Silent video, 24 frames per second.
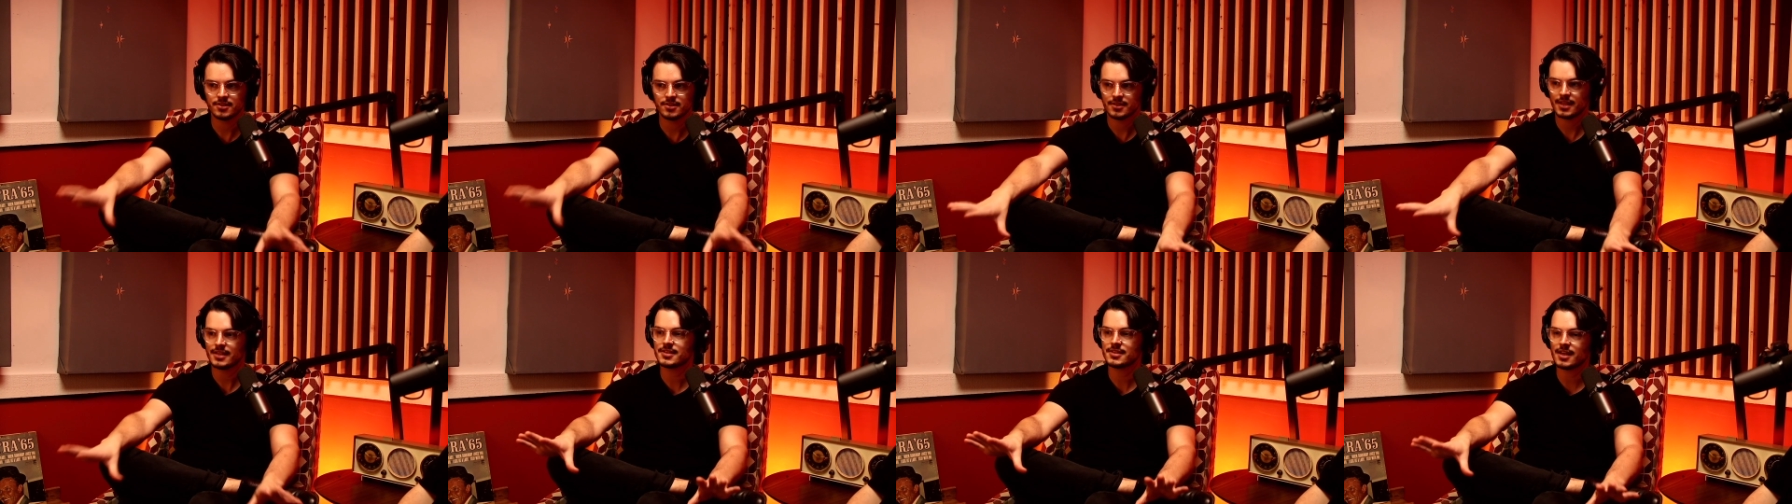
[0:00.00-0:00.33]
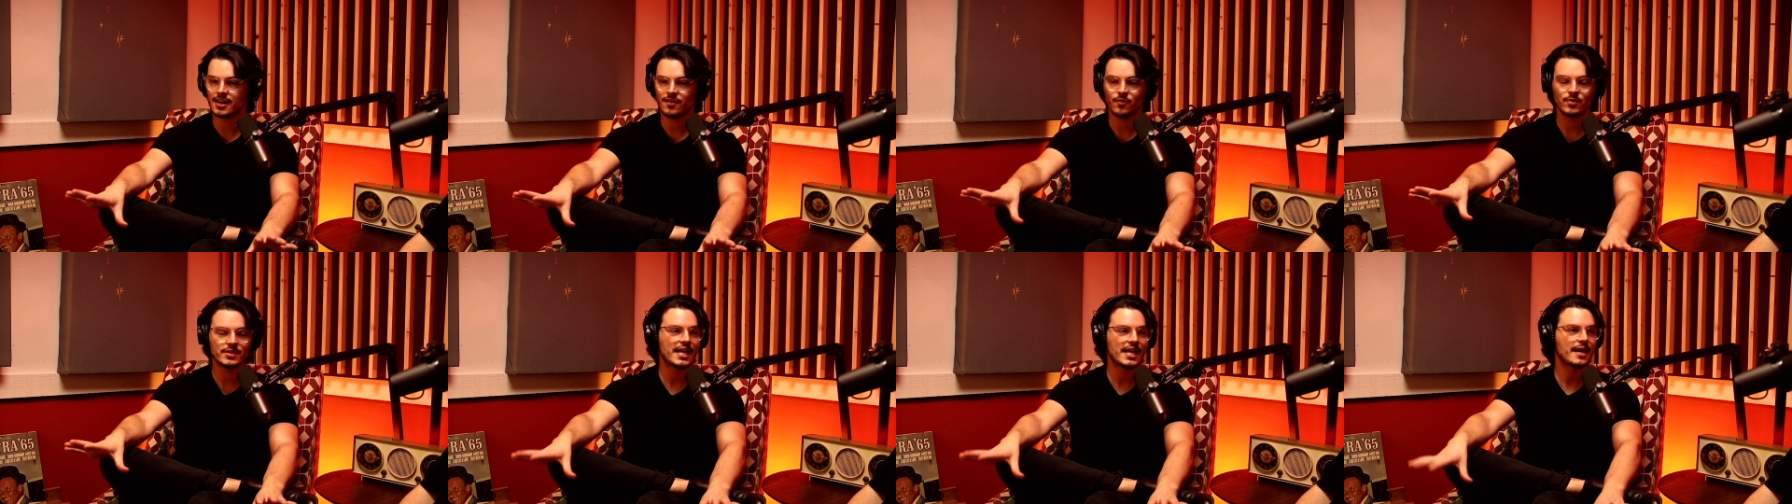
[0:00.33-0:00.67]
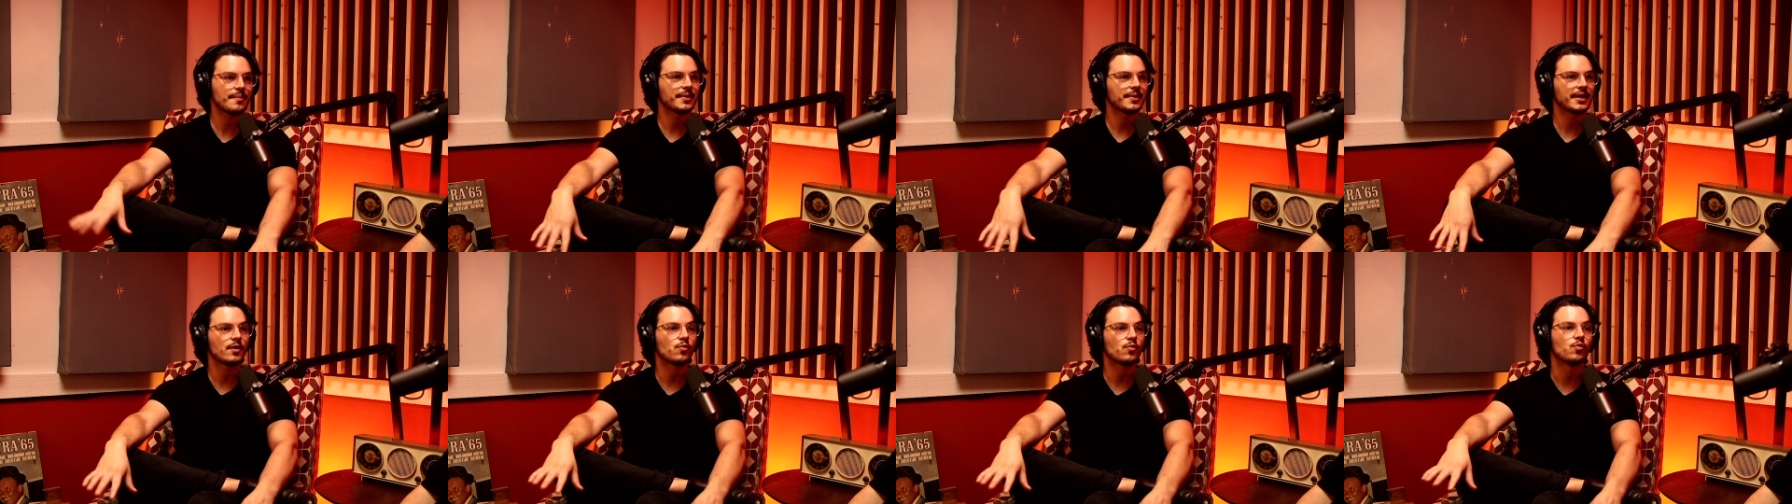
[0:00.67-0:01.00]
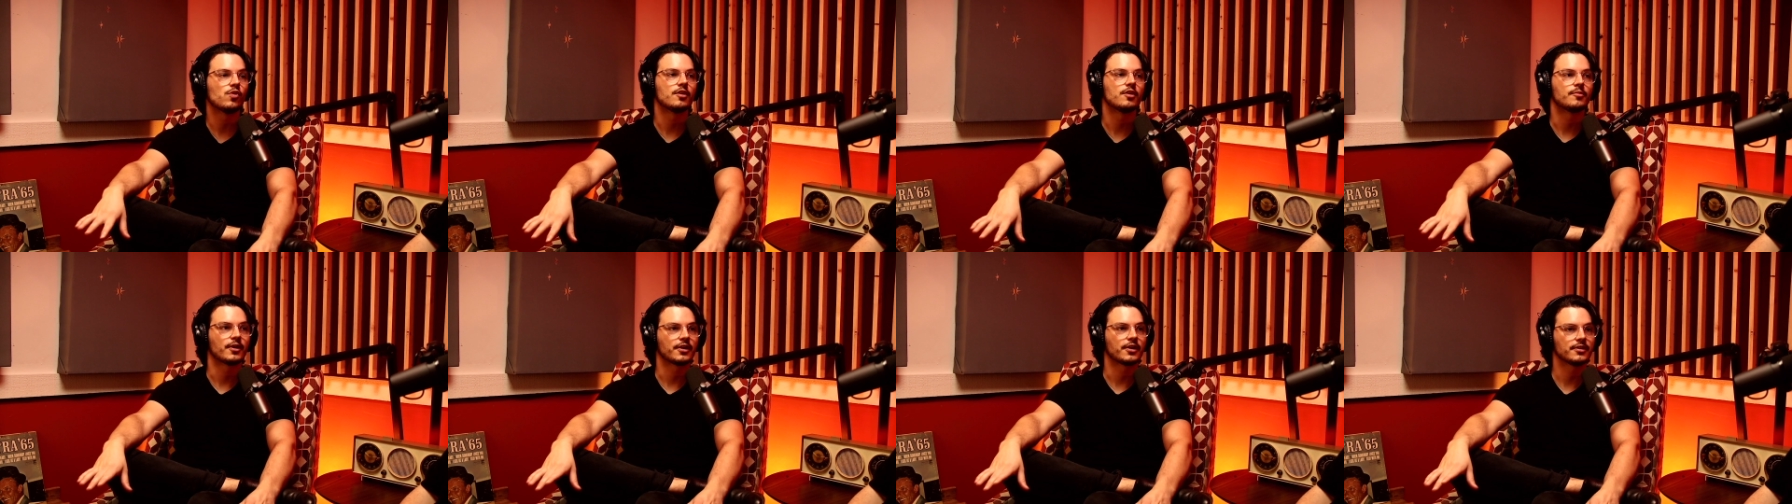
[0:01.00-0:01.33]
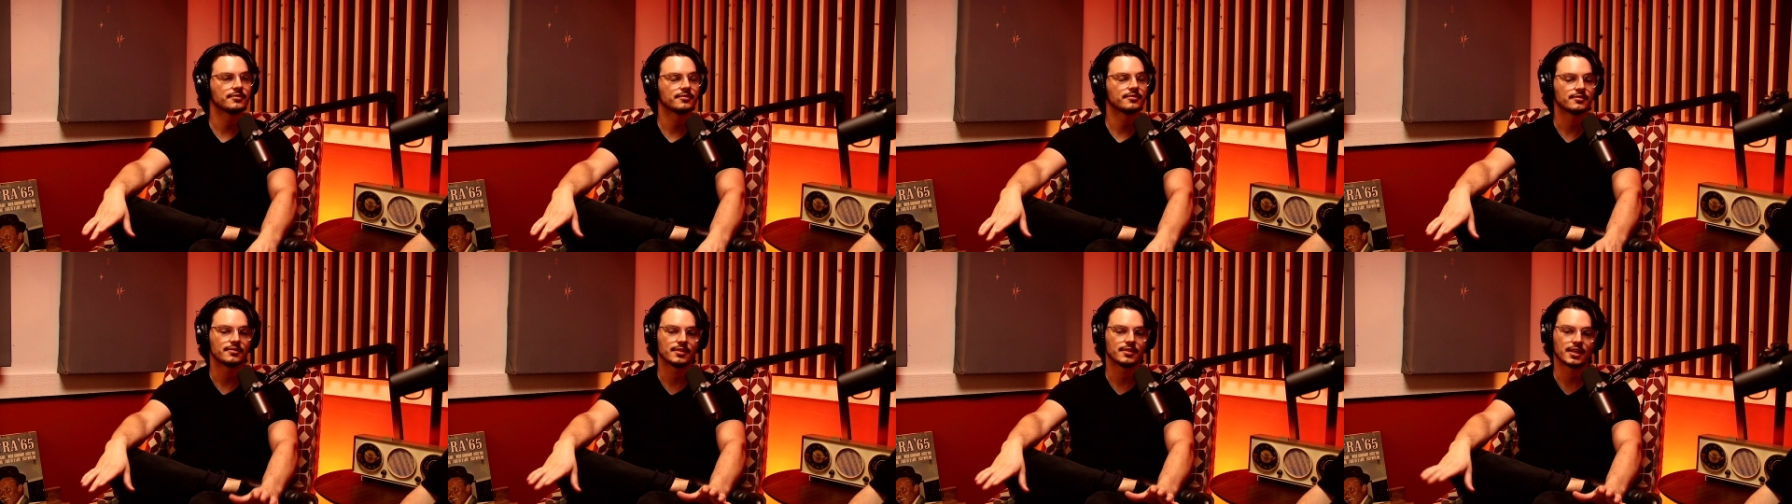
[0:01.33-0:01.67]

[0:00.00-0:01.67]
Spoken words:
kind of what's happening at Walmart.